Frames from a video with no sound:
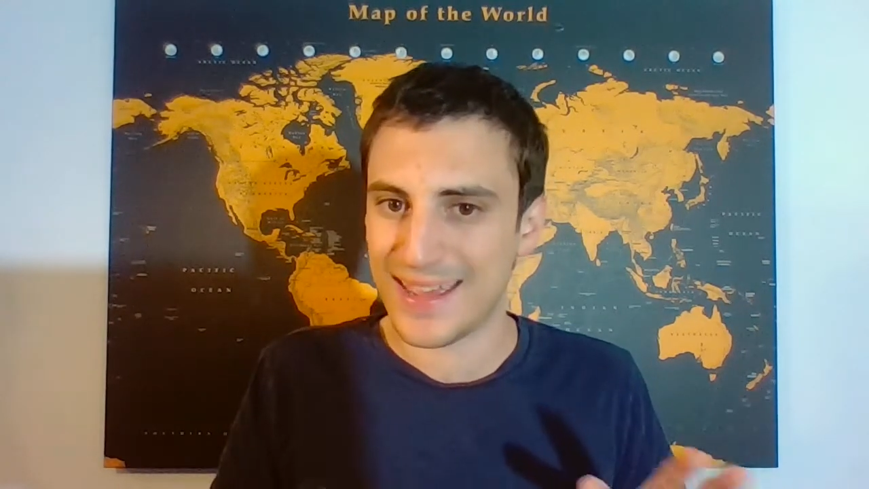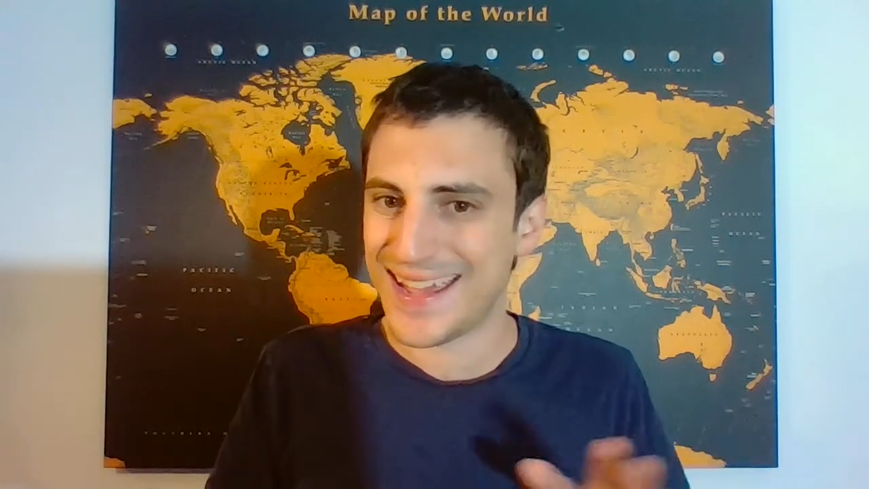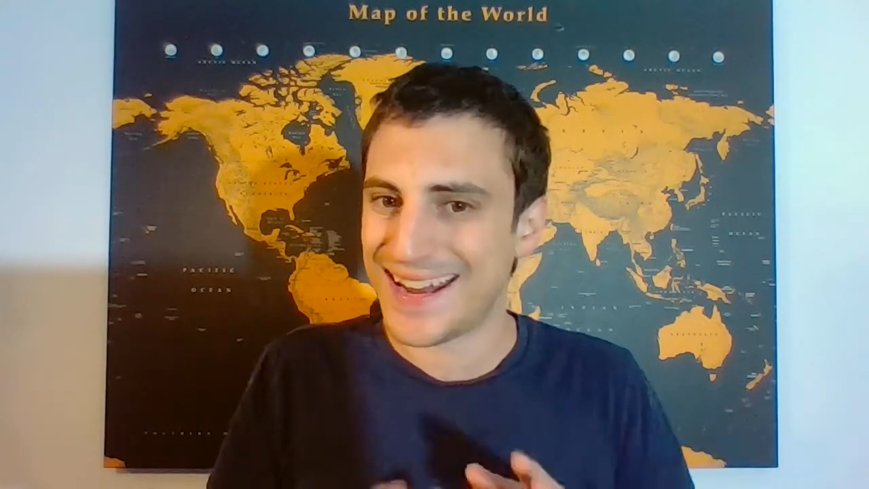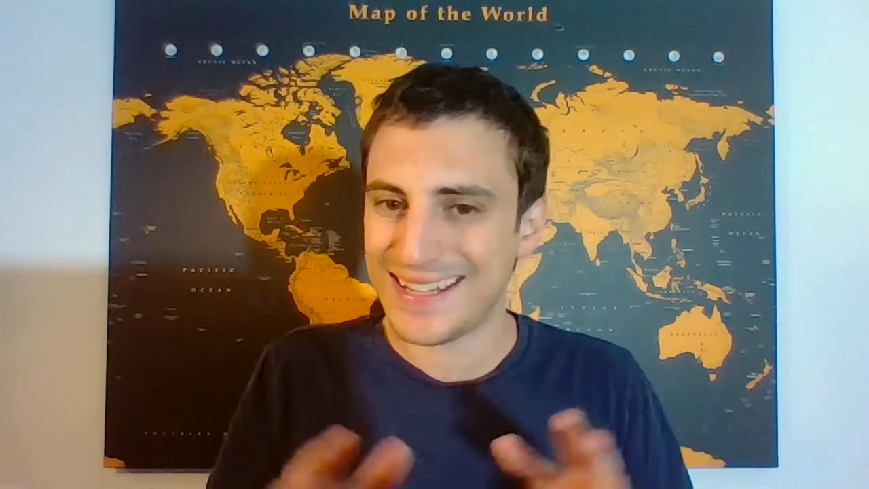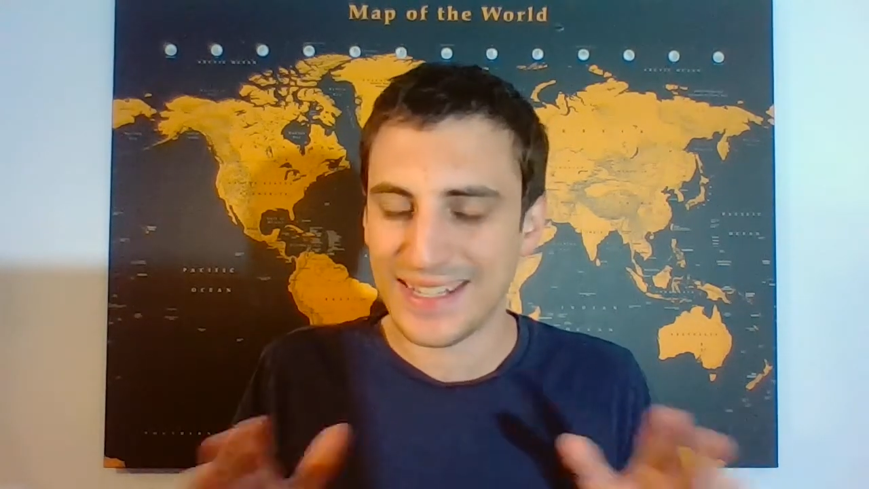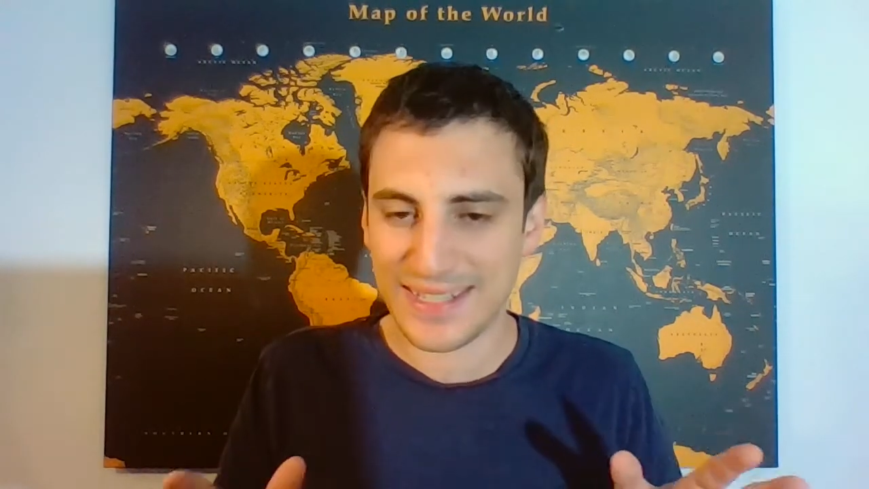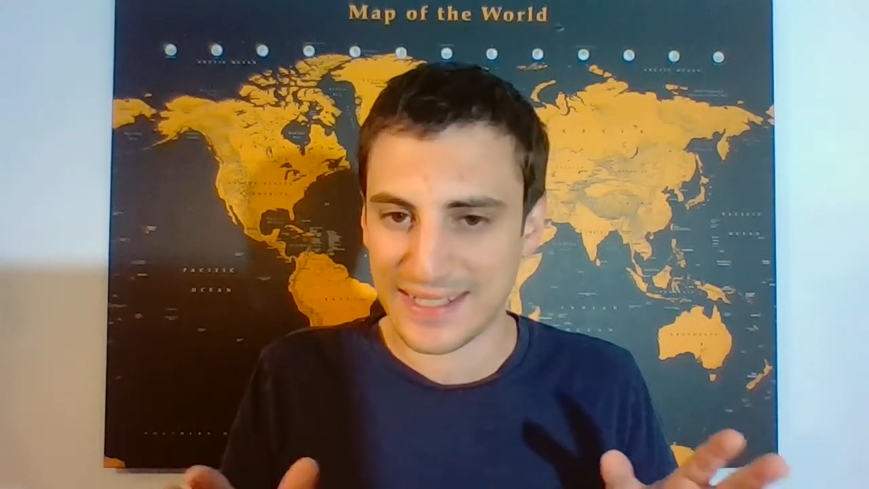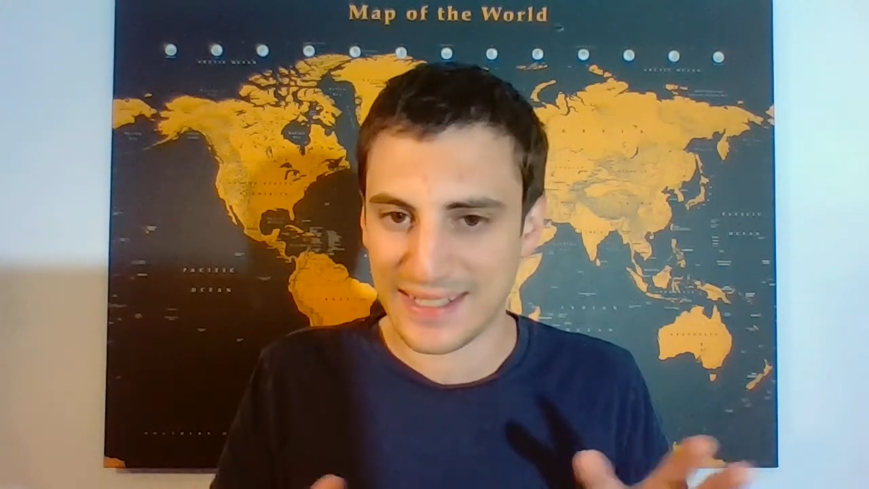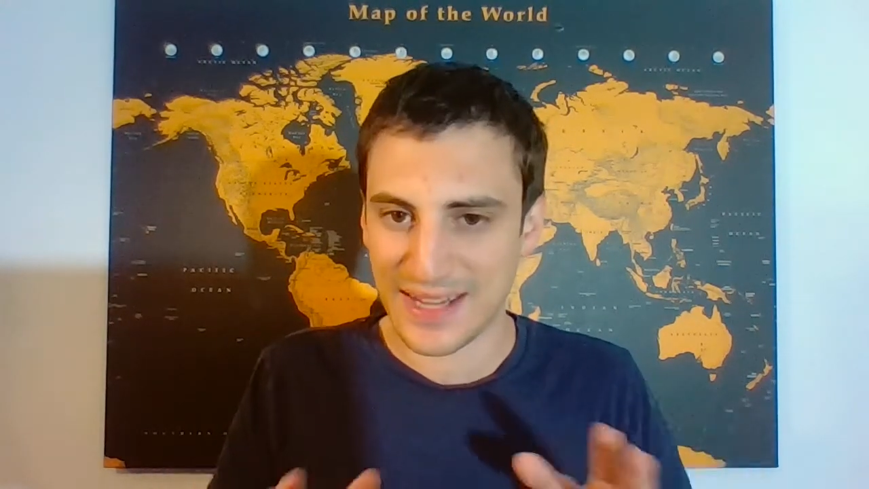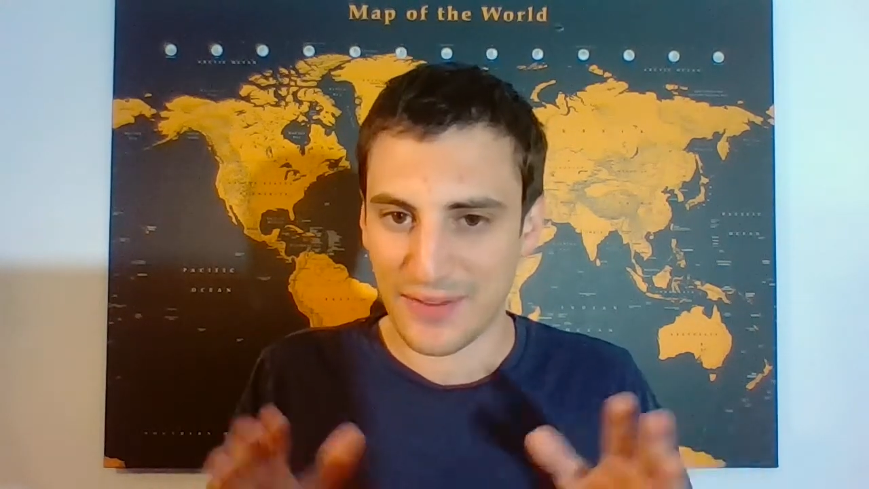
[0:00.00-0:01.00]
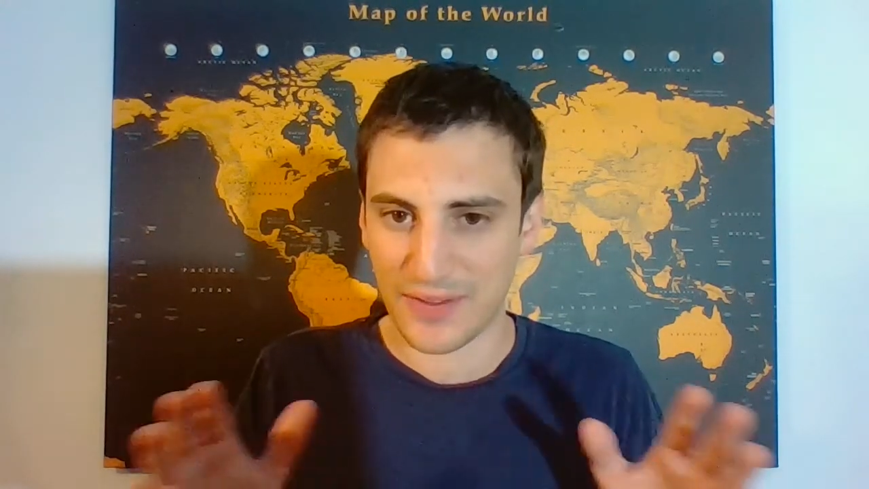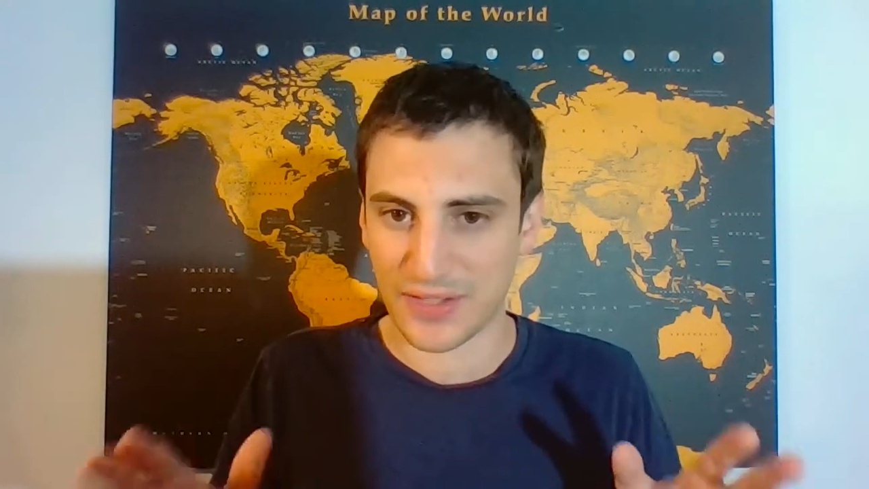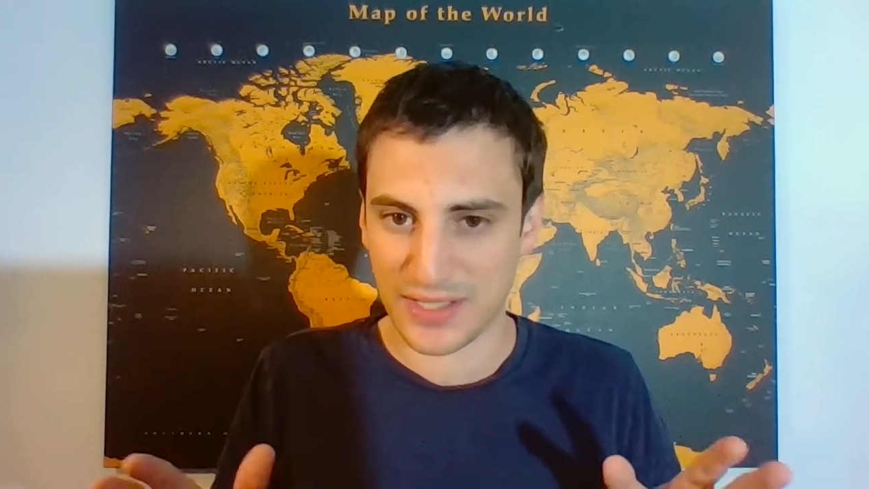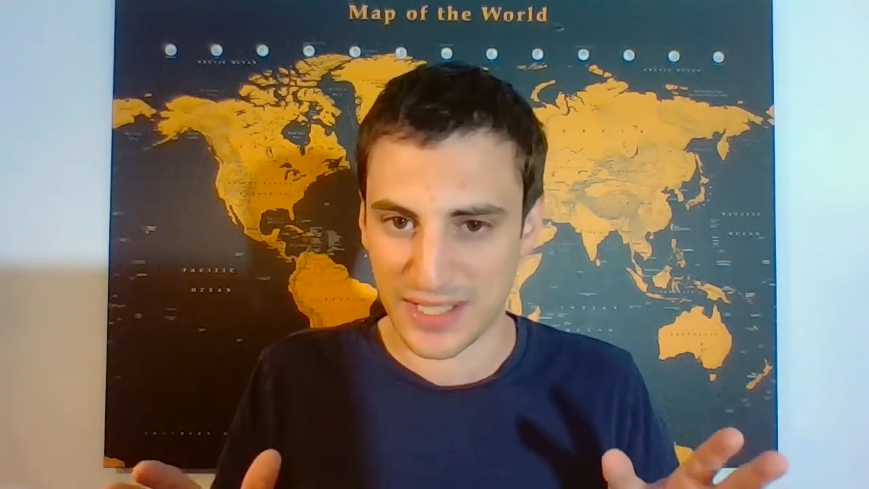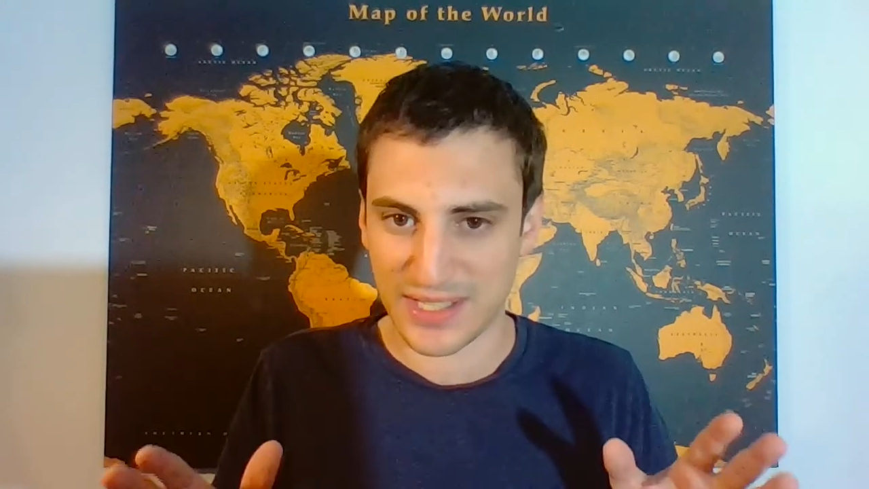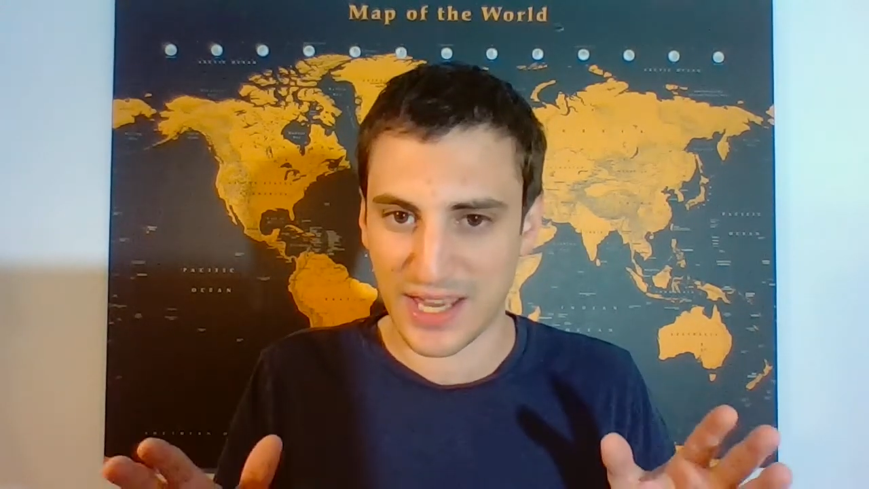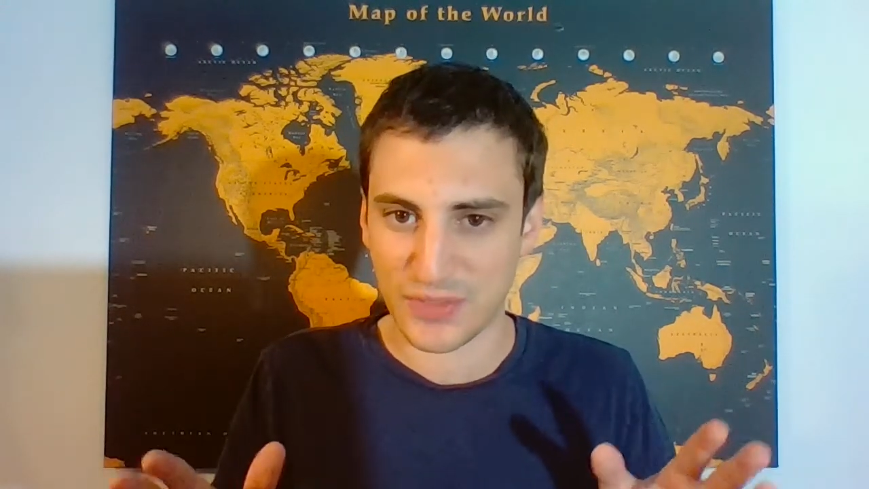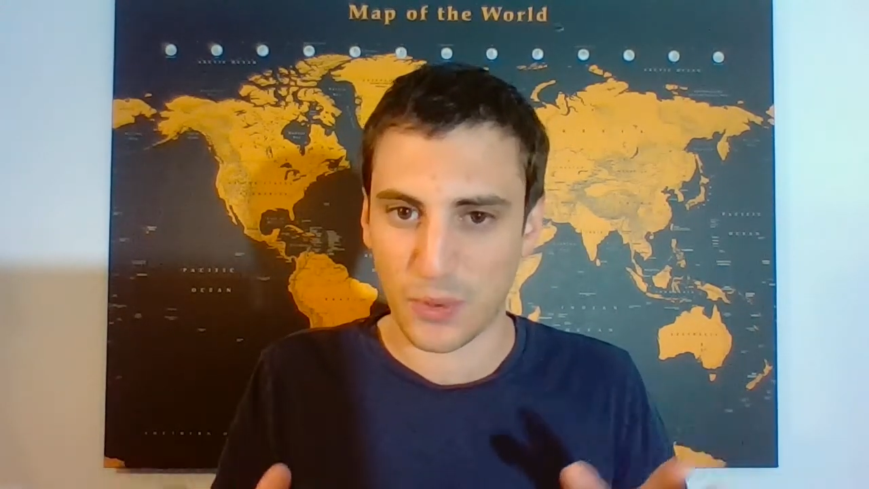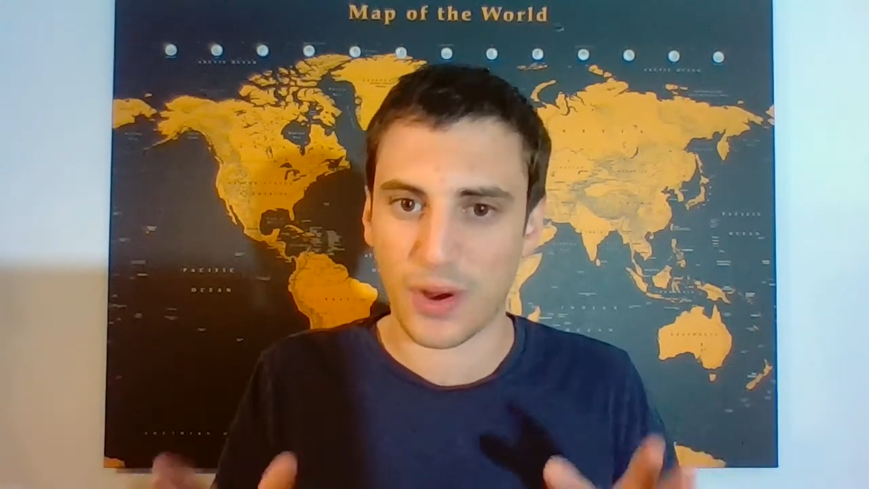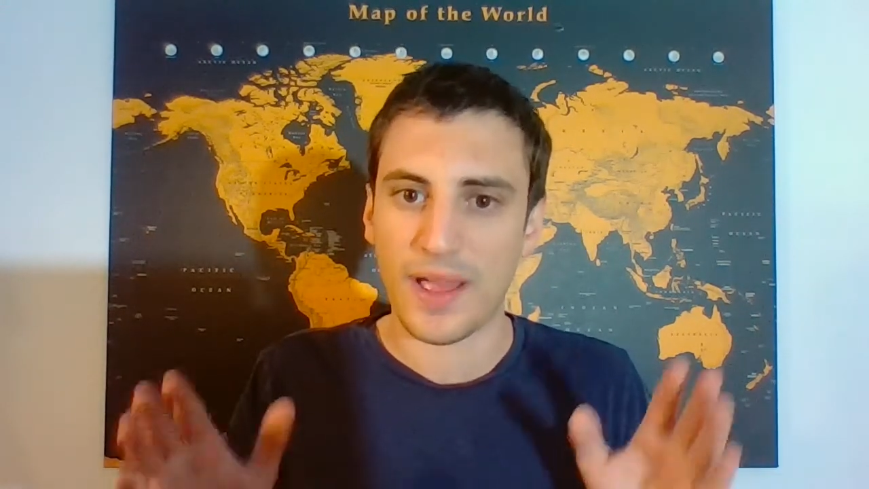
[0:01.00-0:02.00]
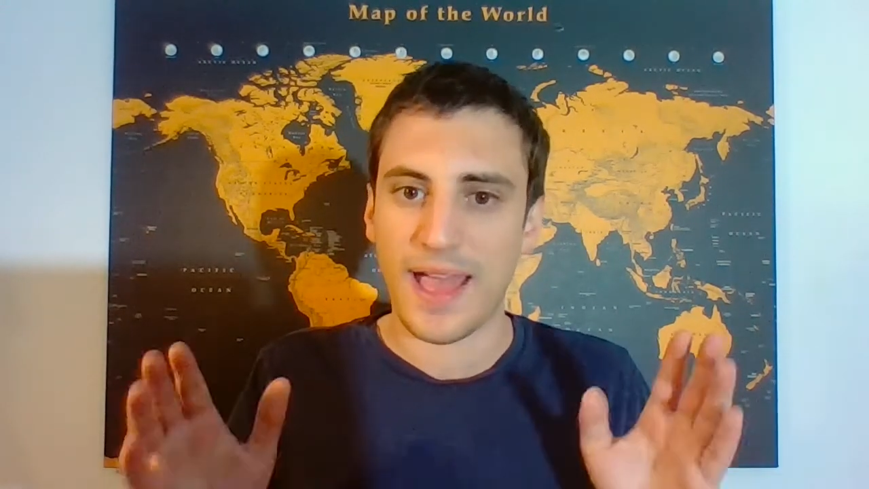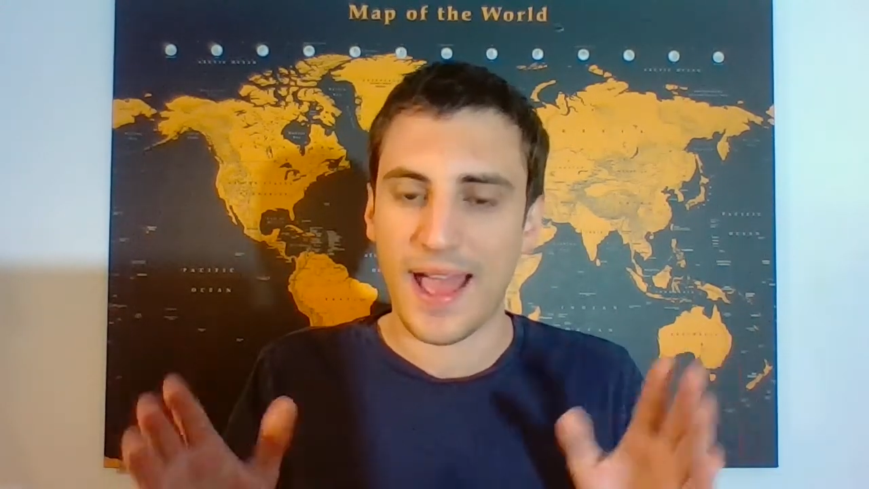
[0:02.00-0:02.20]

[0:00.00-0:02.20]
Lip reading: In 1967, after the 6 Days War,